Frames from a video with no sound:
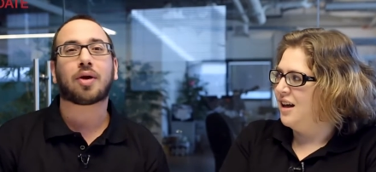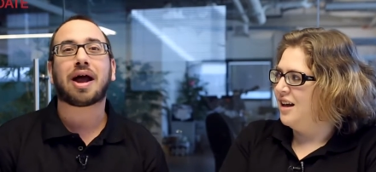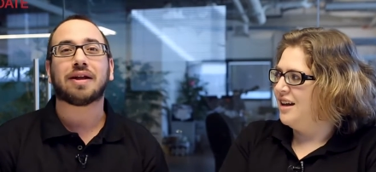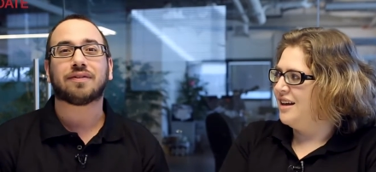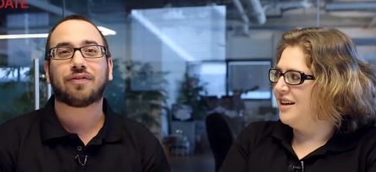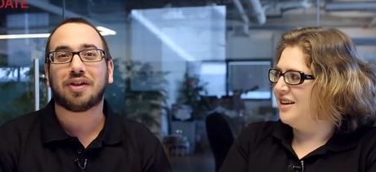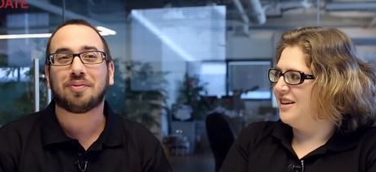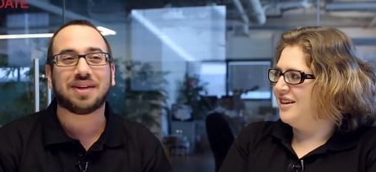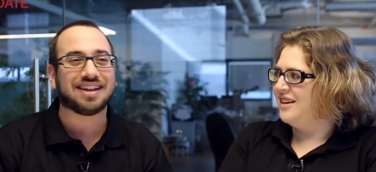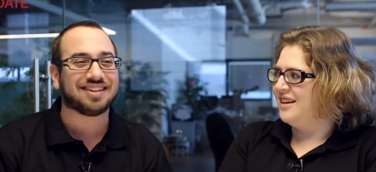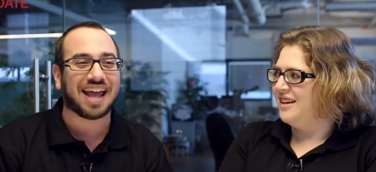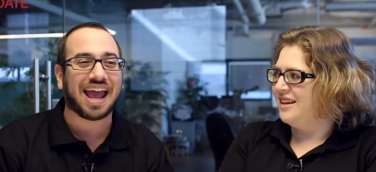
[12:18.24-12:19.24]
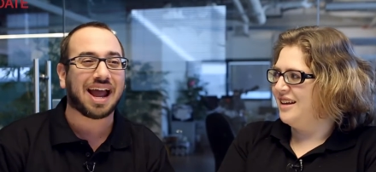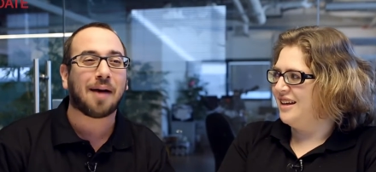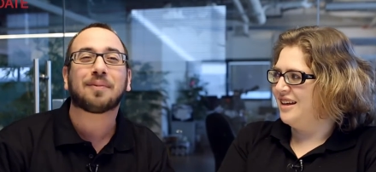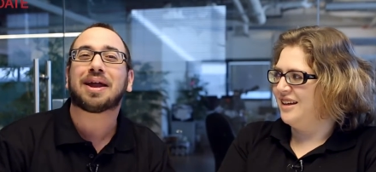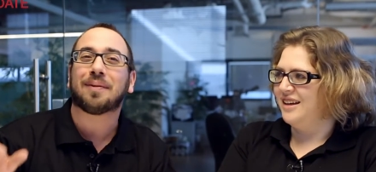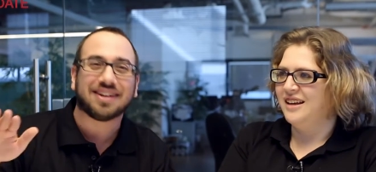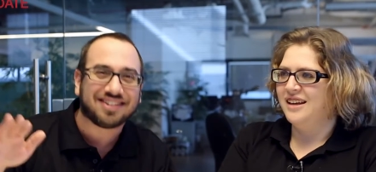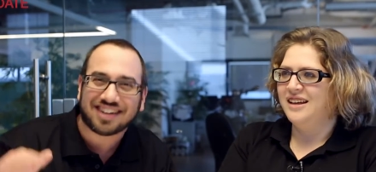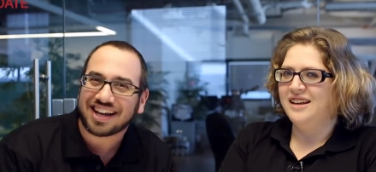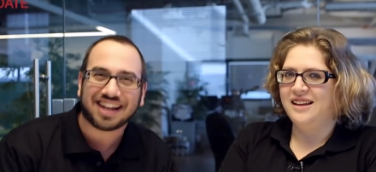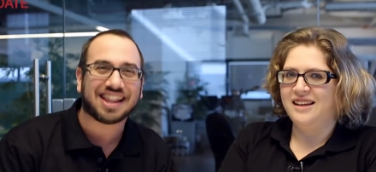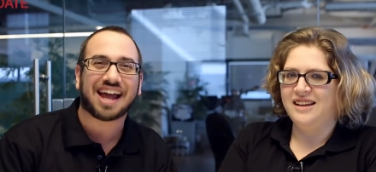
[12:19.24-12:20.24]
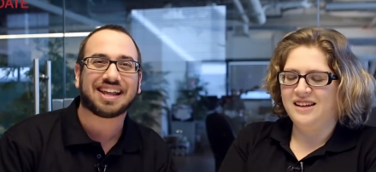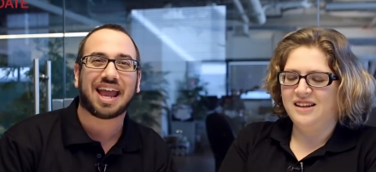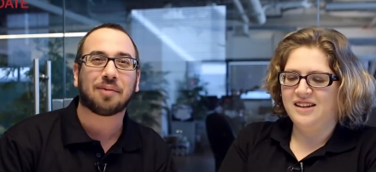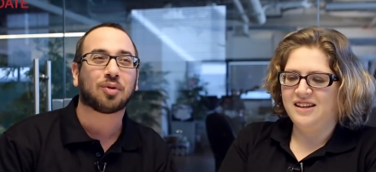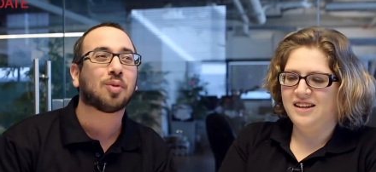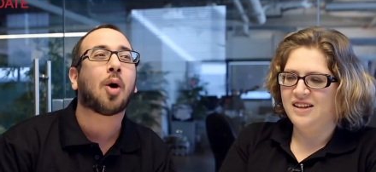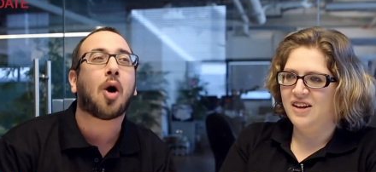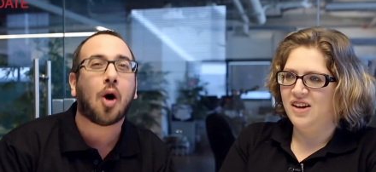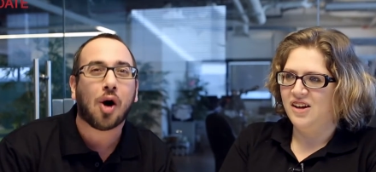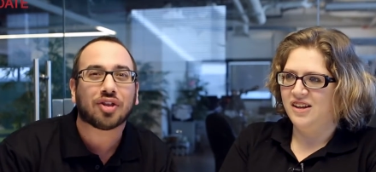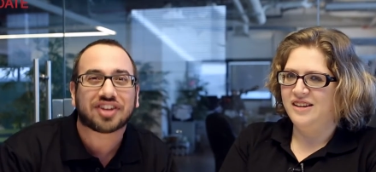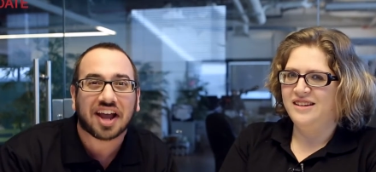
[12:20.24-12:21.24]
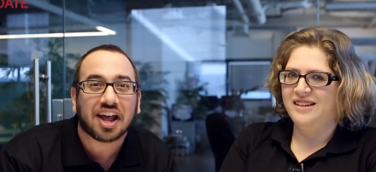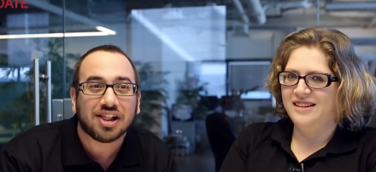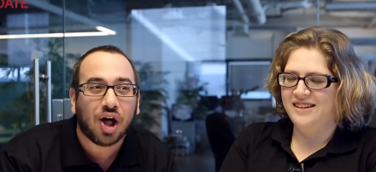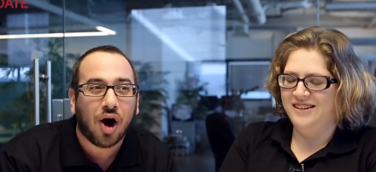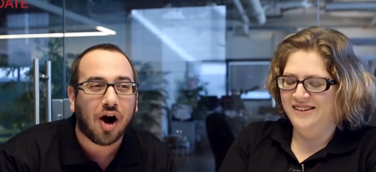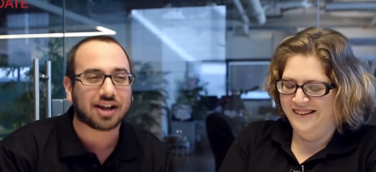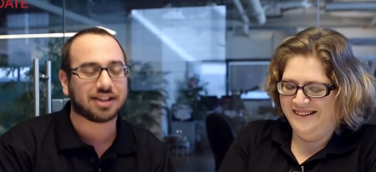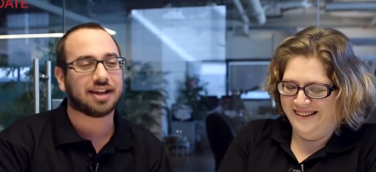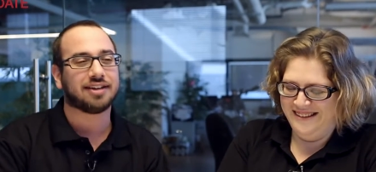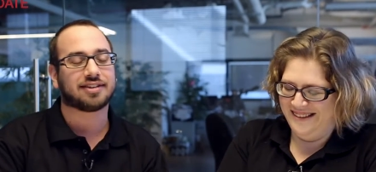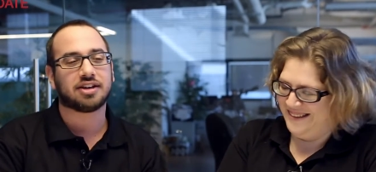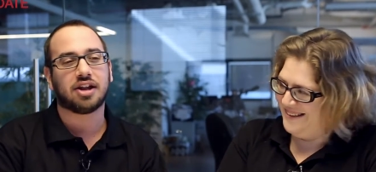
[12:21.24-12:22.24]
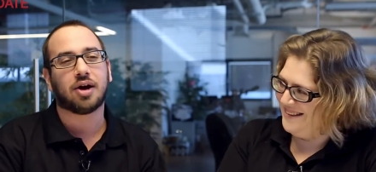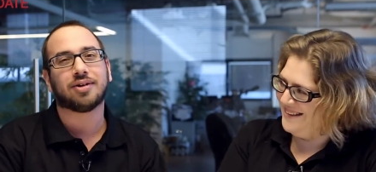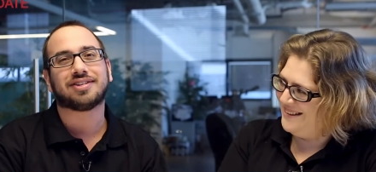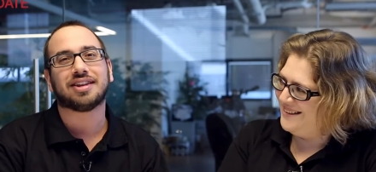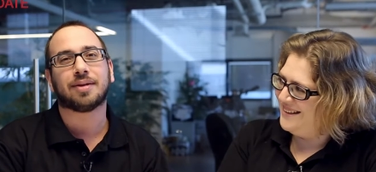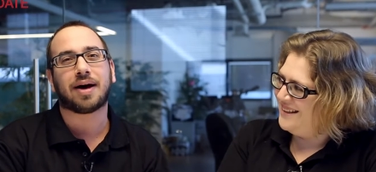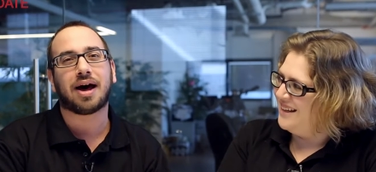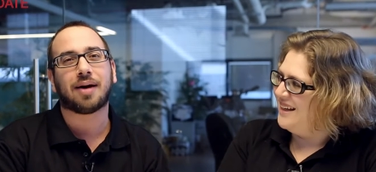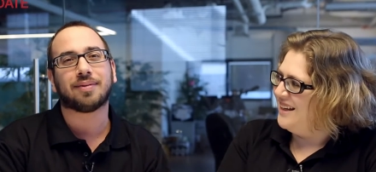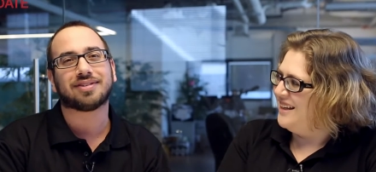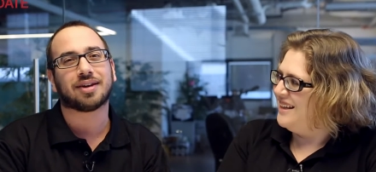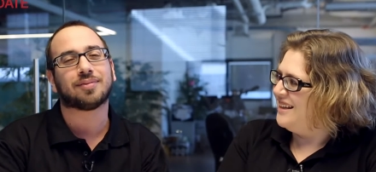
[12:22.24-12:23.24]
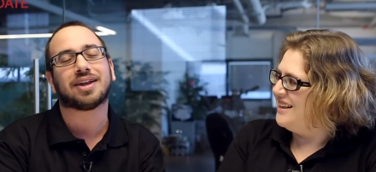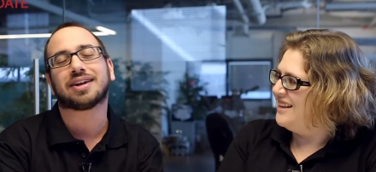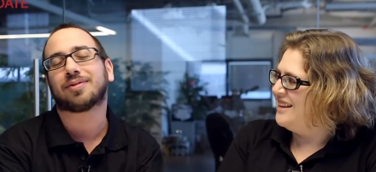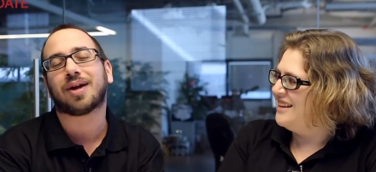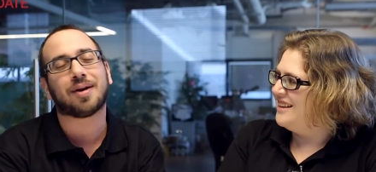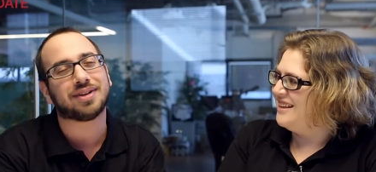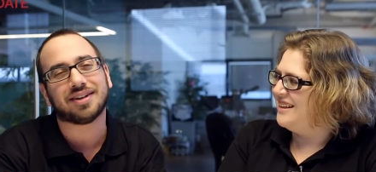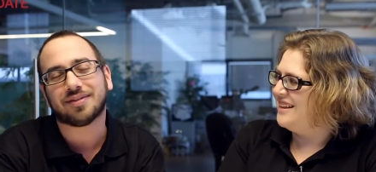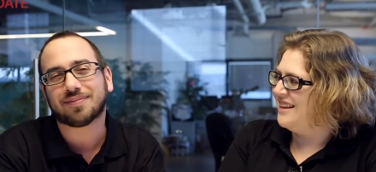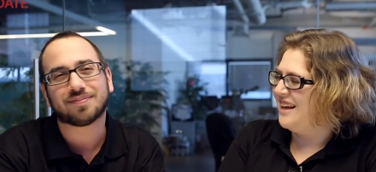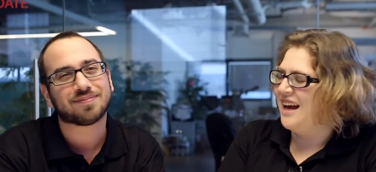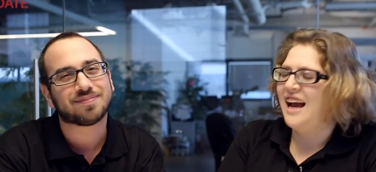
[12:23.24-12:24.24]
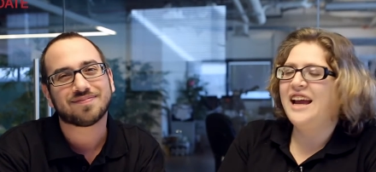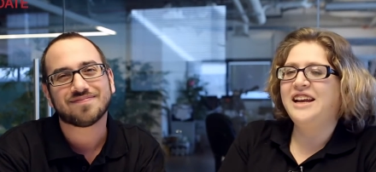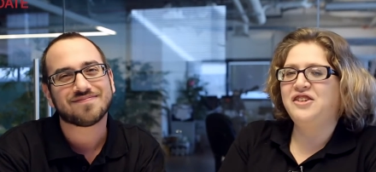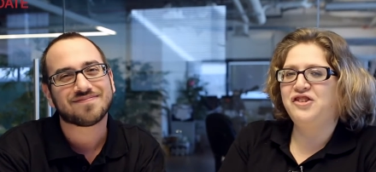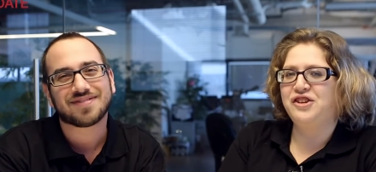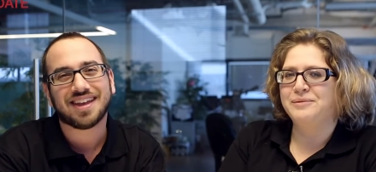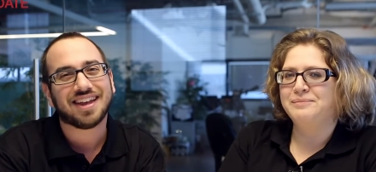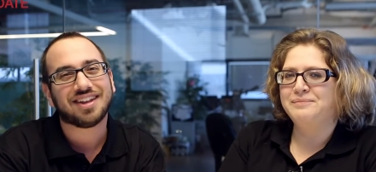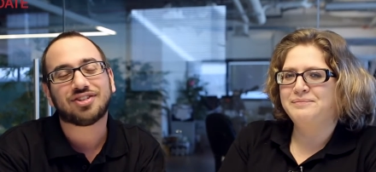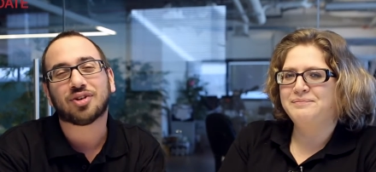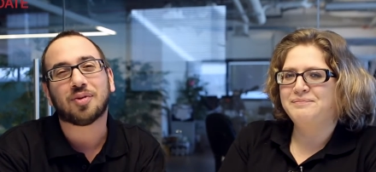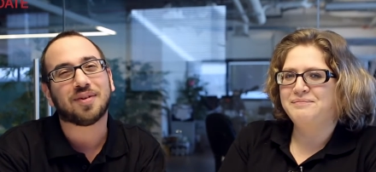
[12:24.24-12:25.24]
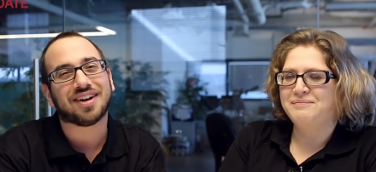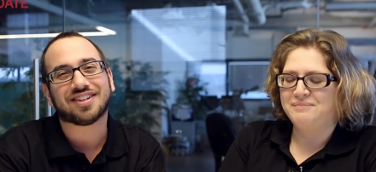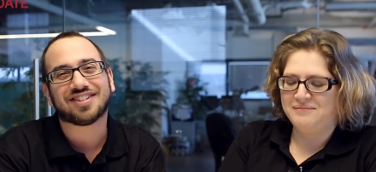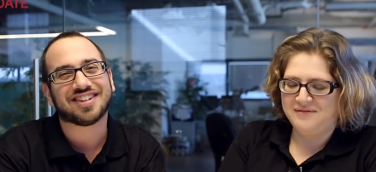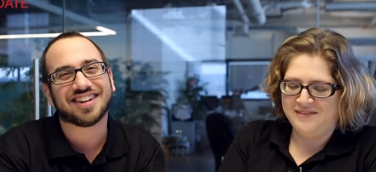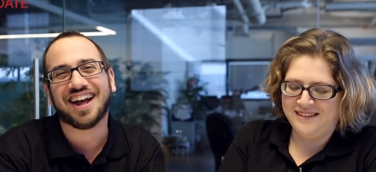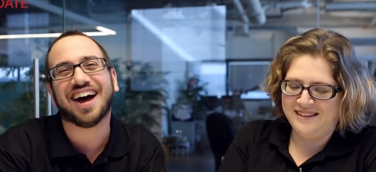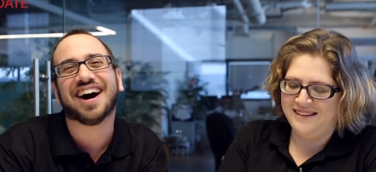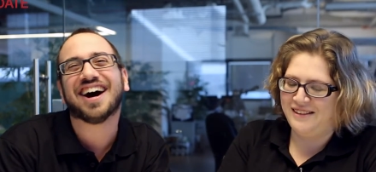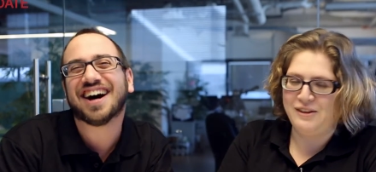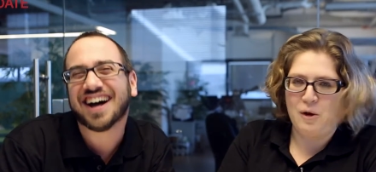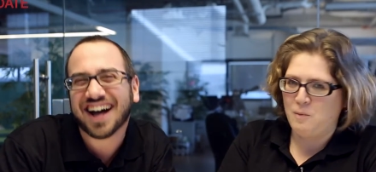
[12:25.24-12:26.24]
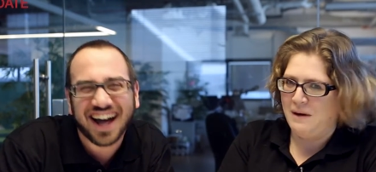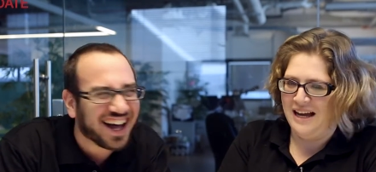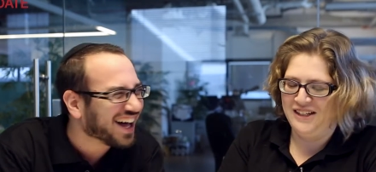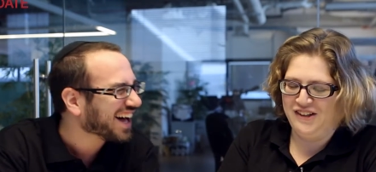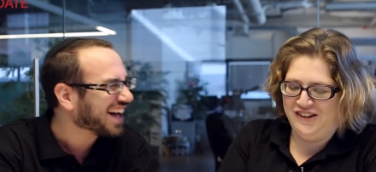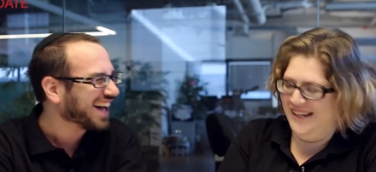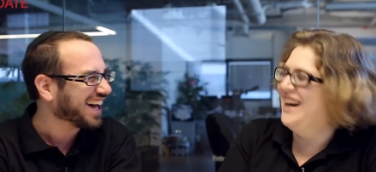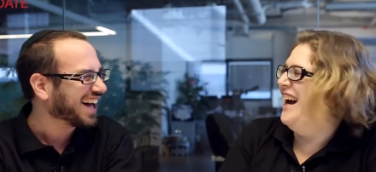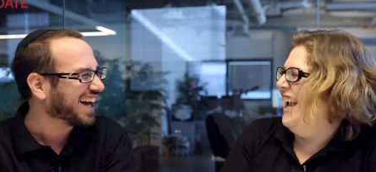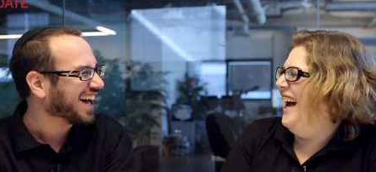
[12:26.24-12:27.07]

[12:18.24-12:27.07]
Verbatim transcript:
Speaker 1: right, filming day. I'm going to be sitting in that game room all day long. And then he's like, no, it's in the Bahamas. I'm like, Robbie.
Speaker 2: I hate you.
Speaker 1: So much. So much.